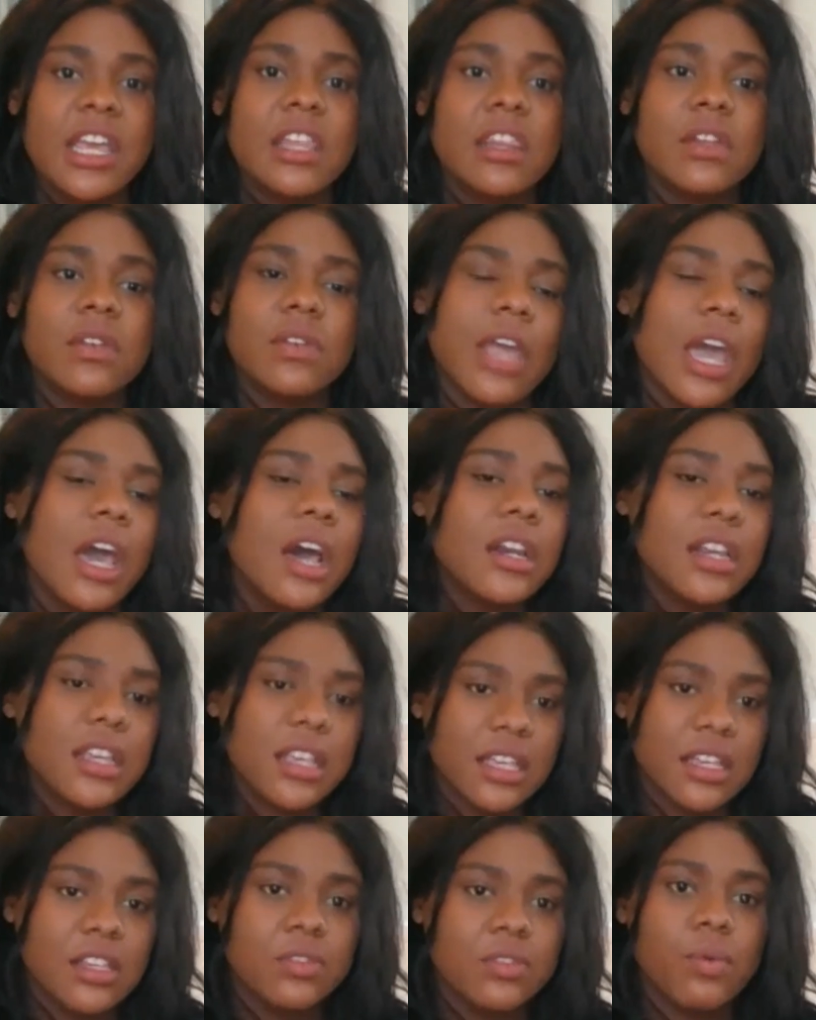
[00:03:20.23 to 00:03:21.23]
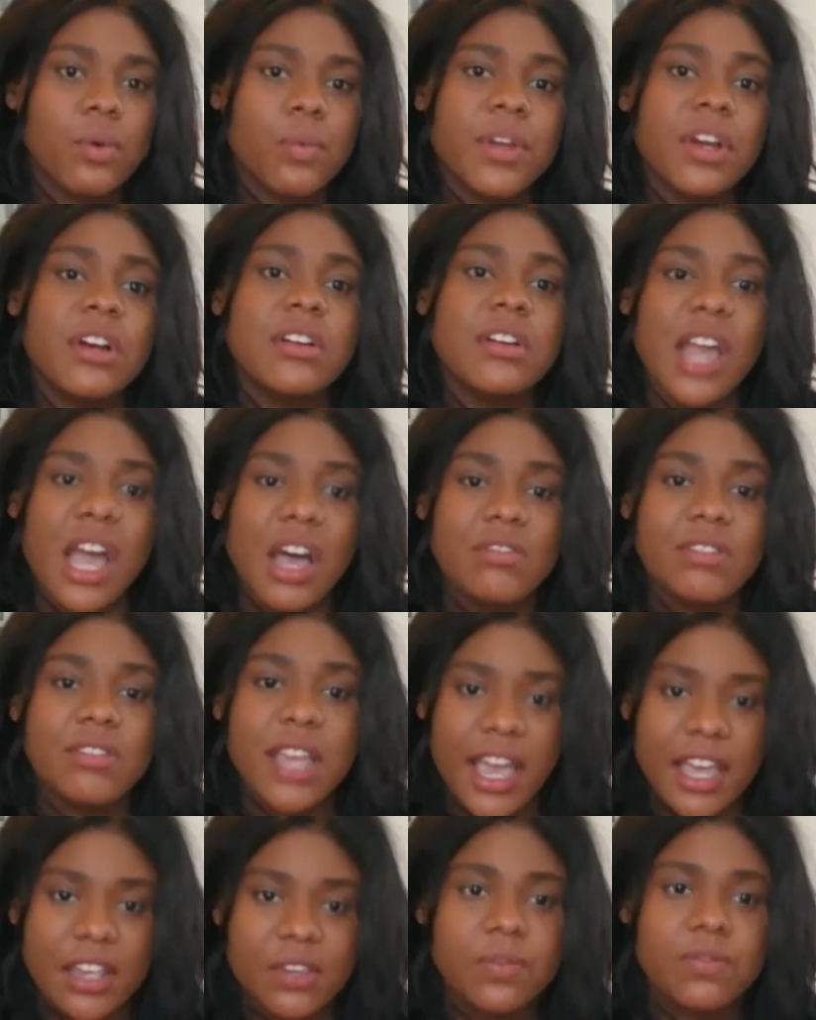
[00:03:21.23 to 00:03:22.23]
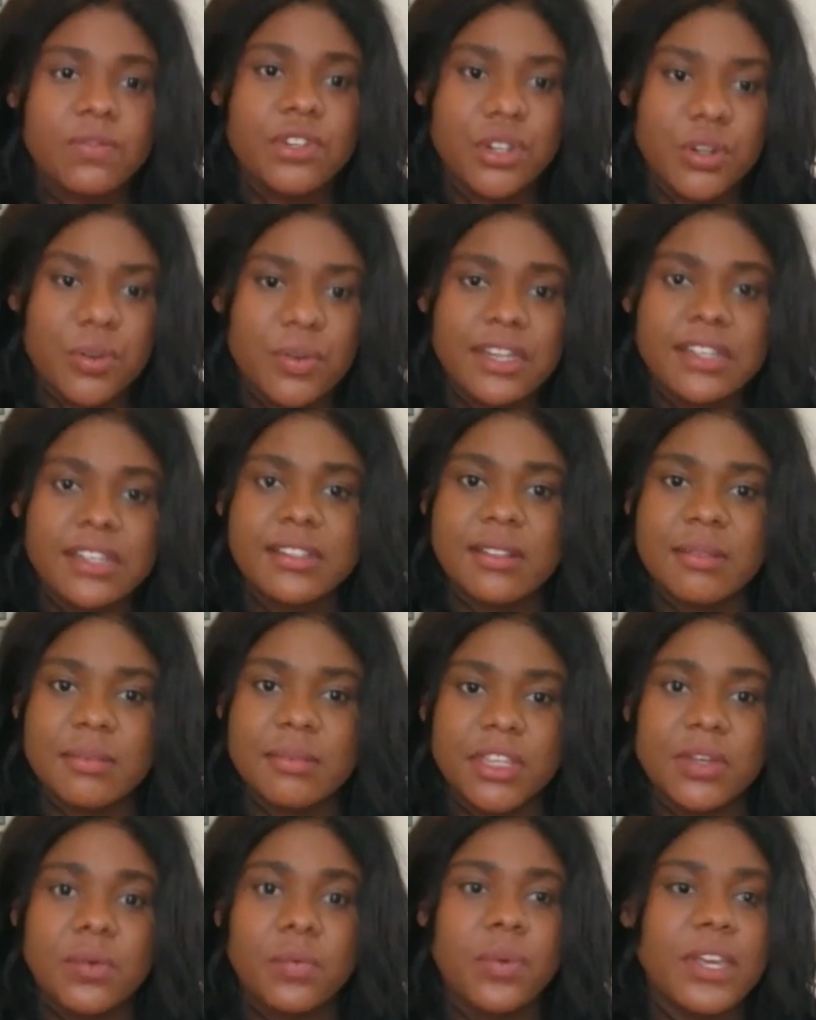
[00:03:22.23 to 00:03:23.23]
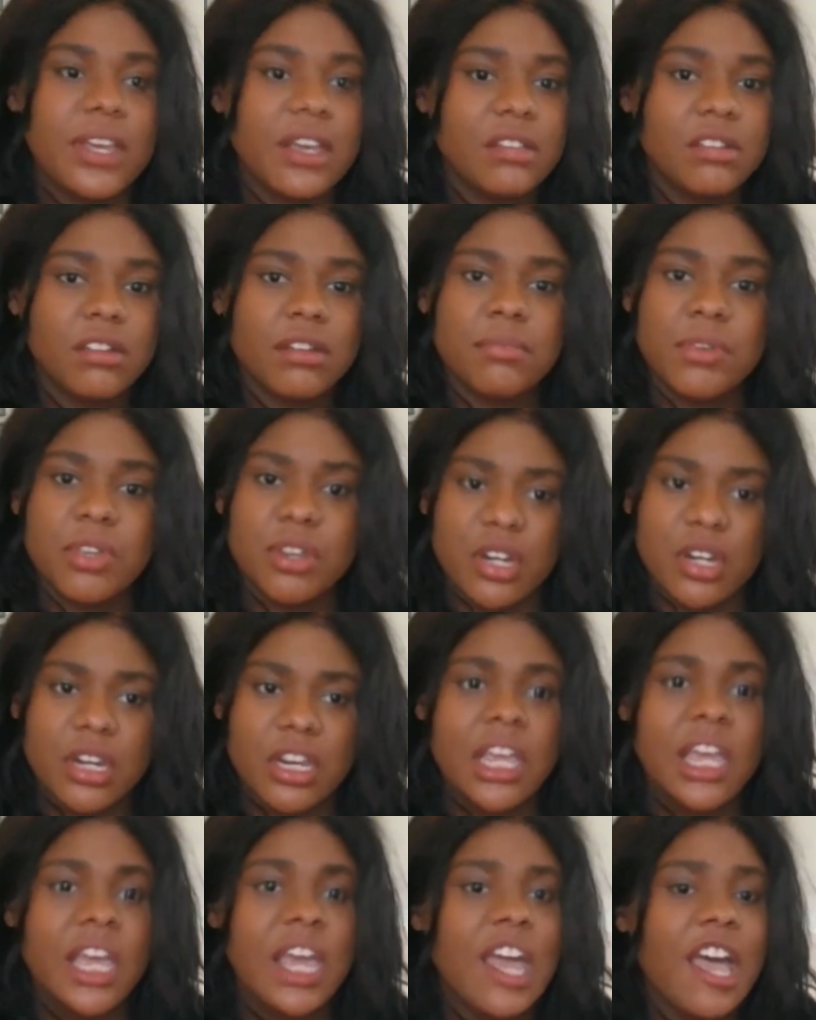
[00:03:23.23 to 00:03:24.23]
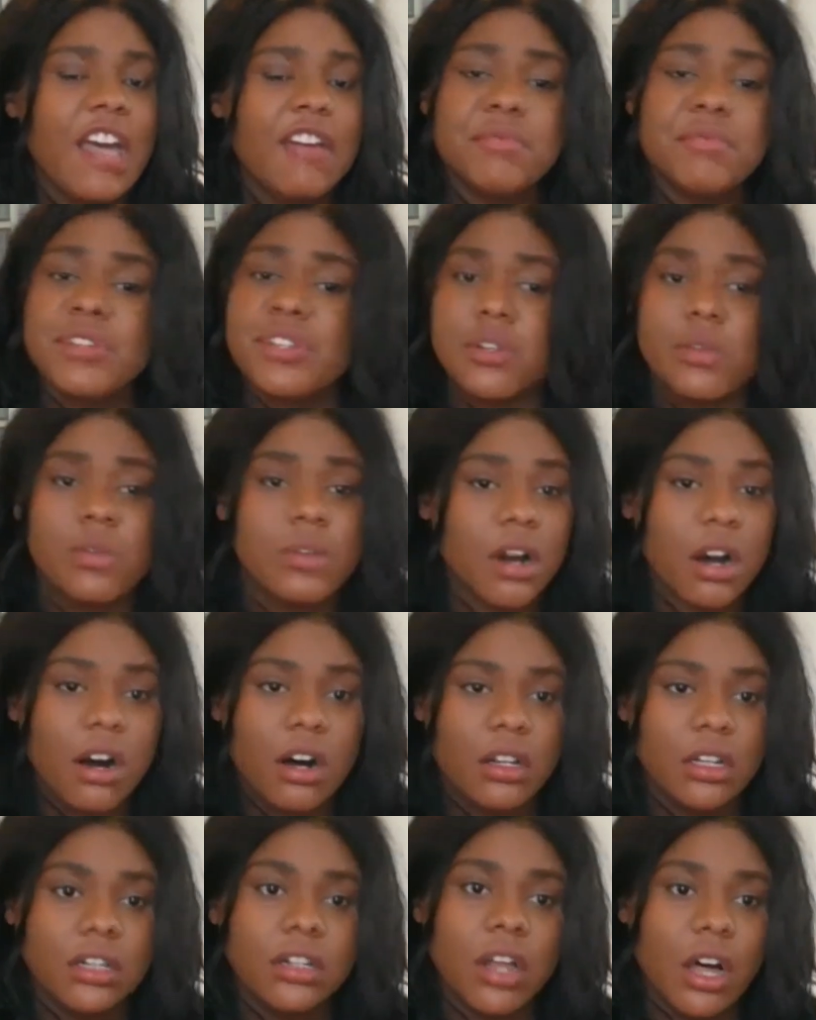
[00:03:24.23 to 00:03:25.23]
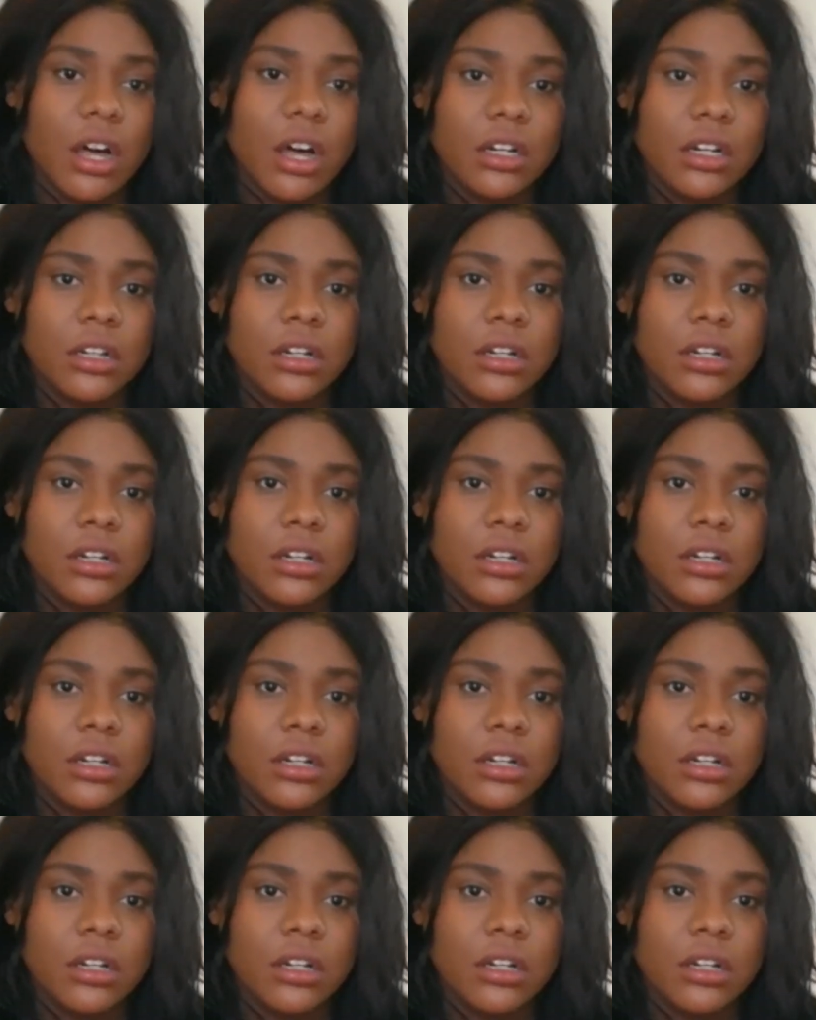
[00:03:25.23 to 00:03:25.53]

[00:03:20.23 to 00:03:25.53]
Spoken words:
the reality is what we are now tasked with doing is something we as a community have been doing all along.